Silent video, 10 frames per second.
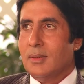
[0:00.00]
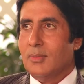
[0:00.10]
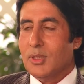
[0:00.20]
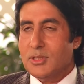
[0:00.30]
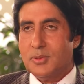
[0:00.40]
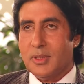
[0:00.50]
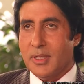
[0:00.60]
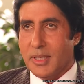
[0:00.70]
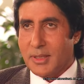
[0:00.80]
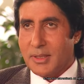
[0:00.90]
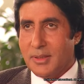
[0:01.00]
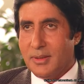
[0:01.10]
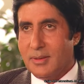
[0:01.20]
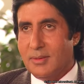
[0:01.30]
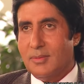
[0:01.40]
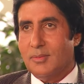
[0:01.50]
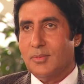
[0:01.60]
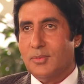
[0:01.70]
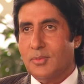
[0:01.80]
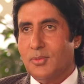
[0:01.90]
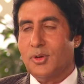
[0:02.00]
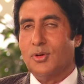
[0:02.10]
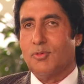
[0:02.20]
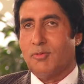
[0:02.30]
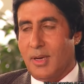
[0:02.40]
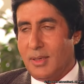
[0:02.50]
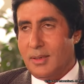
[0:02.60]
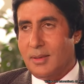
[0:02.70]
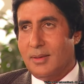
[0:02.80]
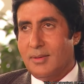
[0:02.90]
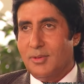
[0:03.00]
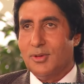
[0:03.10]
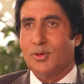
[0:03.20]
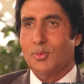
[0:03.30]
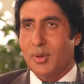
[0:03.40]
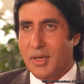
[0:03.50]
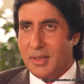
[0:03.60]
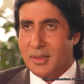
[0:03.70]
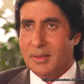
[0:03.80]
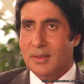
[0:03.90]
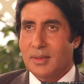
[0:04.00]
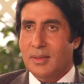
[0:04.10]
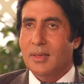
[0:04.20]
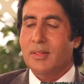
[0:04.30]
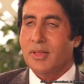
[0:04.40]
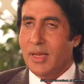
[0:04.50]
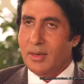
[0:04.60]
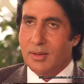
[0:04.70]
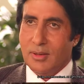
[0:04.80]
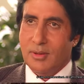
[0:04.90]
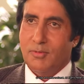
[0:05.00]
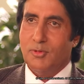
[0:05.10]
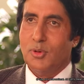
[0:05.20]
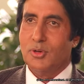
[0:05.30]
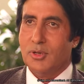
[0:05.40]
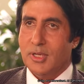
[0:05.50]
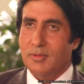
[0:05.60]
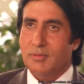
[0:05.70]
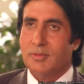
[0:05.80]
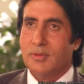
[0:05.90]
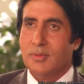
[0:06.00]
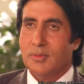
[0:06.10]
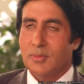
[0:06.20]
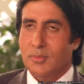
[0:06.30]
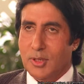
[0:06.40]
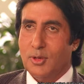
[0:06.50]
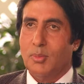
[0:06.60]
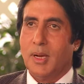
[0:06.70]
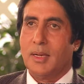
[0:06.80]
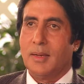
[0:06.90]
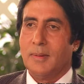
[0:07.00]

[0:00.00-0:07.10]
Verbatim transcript: once we're in it, we're going to fight, we're going to win, and then if you want to leave, we'll go back.